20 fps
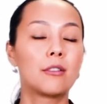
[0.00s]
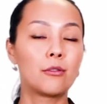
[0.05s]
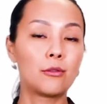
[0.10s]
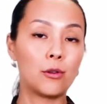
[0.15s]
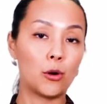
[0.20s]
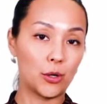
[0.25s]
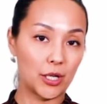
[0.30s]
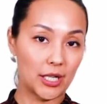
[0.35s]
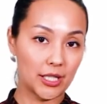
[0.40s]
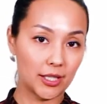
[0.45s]

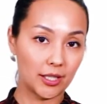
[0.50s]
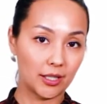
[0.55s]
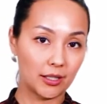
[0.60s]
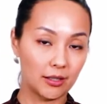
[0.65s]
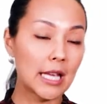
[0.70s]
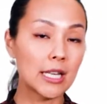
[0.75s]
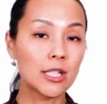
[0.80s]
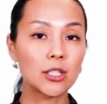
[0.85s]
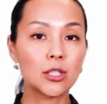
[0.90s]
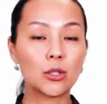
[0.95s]
phonetic.
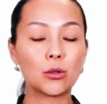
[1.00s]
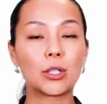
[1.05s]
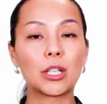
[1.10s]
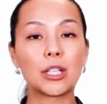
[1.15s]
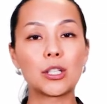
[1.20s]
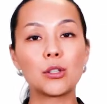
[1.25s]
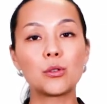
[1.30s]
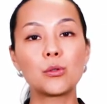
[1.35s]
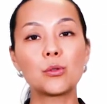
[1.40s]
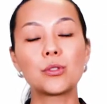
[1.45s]
And you
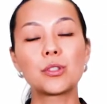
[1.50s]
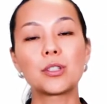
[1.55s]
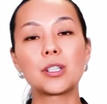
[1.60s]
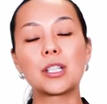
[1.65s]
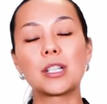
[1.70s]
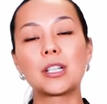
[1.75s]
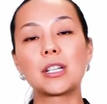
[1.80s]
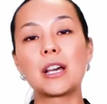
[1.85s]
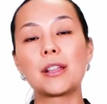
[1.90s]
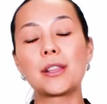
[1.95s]
can use
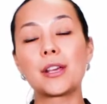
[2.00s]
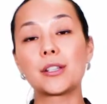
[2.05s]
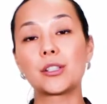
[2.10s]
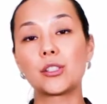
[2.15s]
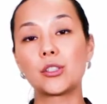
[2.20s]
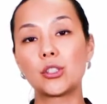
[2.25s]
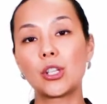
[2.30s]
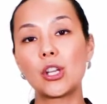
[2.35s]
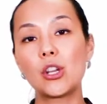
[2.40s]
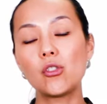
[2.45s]
another
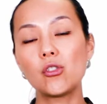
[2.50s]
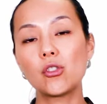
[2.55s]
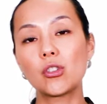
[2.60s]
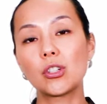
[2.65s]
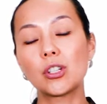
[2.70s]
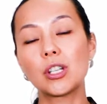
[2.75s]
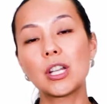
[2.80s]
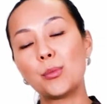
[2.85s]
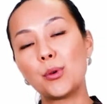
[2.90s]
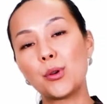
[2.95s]

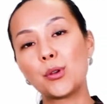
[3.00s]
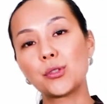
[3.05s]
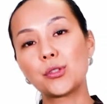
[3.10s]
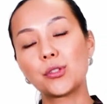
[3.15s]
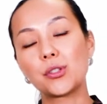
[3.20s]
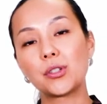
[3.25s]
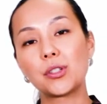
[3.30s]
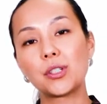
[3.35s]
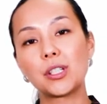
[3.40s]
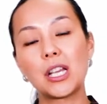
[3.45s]
association,
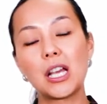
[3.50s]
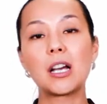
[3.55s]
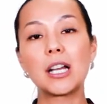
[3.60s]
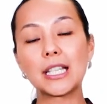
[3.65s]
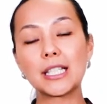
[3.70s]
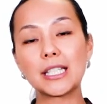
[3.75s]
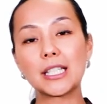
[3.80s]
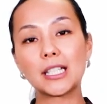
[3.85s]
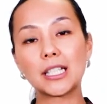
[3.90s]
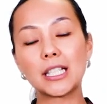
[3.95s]
person
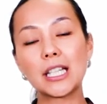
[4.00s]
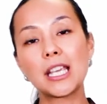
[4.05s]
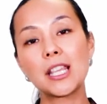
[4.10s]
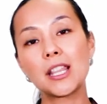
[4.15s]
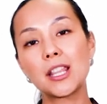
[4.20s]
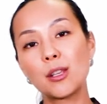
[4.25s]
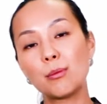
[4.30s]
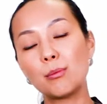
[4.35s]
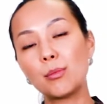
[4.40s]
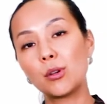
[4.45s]
hiding
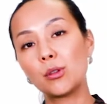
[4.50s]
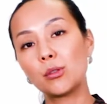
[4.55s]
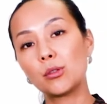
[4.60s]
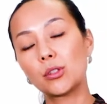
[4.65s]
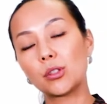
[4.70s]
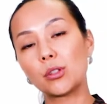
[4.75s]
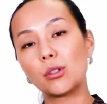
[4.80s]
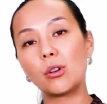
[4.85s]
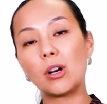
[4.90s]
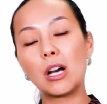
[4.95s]
in the
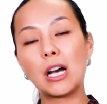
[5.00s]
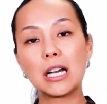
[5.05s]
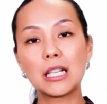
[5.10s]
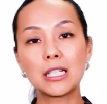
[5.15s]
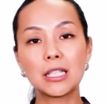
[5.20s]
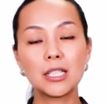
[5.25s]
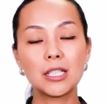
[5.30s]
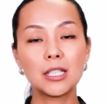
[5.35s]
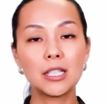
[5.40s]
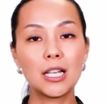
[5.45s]
boat or
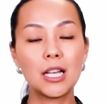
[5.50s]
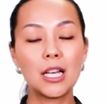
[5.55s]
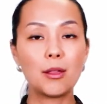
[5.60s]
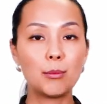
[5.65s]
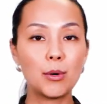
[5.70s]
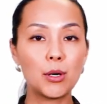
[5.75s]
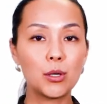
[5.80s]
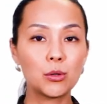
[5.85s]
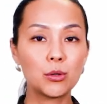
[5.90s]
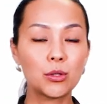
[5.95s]
under the
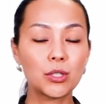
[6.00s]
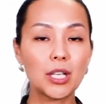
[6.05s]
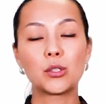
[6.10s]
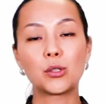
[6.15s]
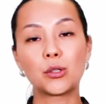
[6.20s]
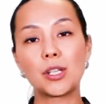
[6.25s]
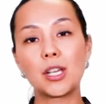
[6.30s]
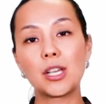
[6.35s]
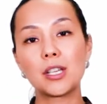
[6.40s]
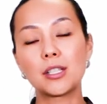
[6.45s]
boat.
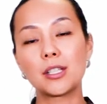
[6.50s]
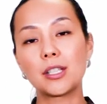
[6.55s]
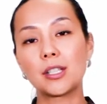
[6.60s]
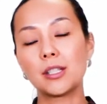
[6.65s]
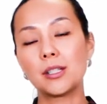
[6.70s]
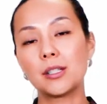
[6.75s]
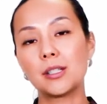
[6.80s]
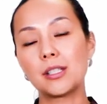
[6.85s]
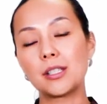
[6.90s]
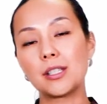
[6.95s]

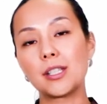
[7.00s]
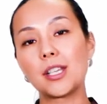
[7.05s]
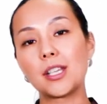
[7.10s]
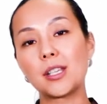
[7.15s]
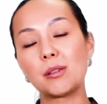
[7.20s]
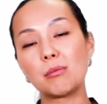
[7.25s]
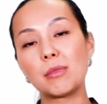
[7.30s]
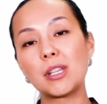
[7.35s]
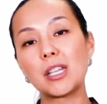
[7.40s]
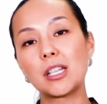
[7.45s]
Together
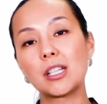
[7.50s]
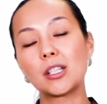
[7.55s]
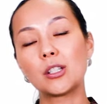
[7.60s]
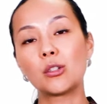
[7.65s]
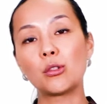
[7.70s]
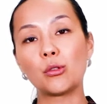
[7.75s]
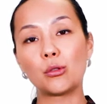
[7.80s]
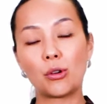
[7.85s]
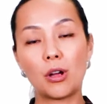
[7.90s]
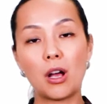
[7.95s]
they mean
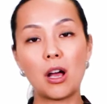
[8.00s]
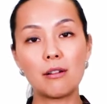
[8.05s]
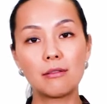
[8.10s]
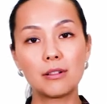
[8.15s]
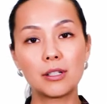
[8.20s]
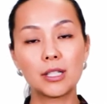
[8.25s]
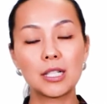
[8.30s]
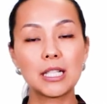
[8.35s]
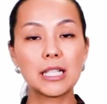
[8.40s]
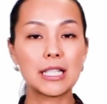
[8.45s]
to
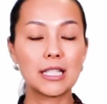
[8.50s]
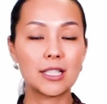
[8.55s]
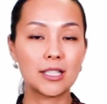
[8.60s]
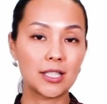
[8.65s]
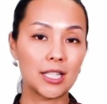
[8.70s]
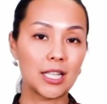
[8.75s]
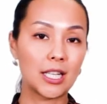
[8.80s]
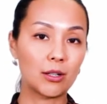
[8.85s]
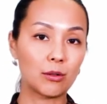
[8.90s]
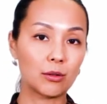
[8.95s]
cover,
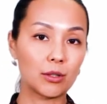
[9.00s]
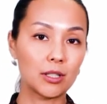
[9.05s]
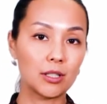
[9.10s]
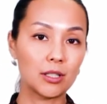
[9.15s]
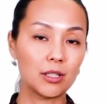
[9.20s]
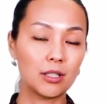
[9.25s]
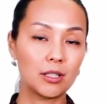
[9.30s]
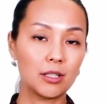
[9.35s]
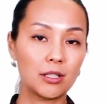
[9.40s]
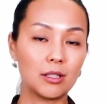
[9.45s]

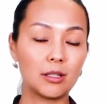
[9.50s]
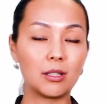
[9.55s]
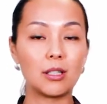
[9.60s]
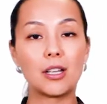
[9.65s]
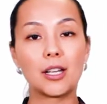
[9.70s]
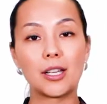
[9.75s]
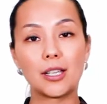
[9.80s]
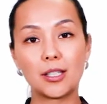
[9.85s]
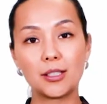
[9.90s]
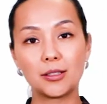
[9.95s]
secret,
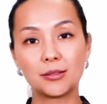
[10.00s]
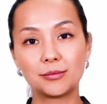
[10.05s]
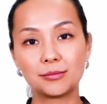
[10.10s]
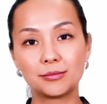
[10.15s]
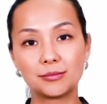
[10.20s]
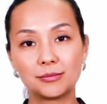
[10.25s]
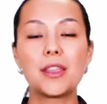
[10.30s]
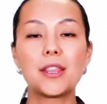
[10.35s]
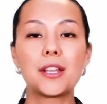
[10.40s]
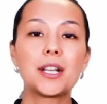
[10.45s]
lie.
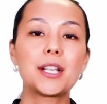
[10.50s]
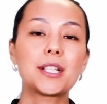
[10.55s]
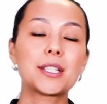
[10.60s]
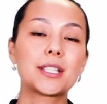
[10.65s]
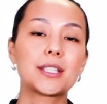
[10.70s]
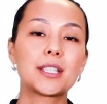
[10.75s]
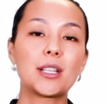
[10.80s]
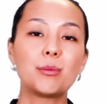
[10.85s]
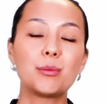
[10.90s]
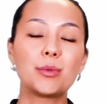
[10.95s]
The
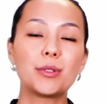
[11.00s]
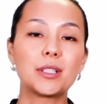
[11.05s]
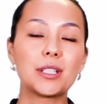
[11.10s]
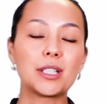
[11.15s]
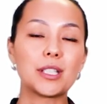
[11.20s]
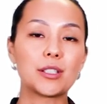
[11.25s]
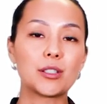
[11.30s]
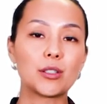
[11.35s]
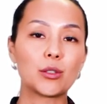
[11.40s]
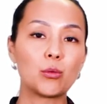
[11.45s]
next example,
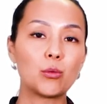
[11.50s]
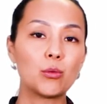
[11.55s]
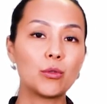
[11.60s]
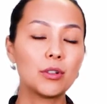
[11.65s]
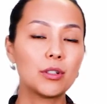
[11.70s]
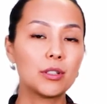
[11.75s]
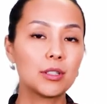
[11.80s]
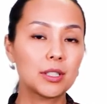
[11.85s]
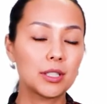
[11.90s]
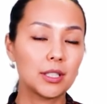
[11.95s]
it's a
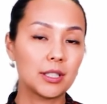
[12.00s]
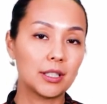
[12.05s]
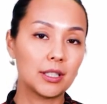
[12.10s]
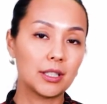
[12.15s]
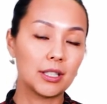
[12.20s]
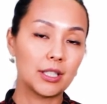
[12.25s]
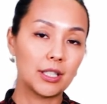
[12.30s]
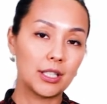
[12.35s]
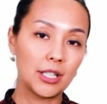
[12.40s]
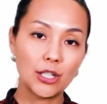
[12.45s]
word
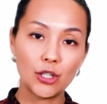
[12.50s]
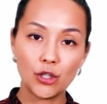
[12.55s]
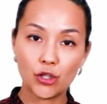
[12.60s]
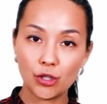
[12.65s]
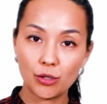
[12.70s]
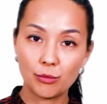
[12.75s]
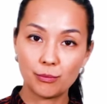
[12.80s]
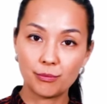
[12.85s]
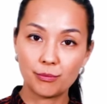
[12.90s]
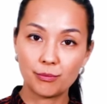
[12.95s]

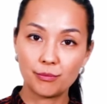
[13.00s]
dish,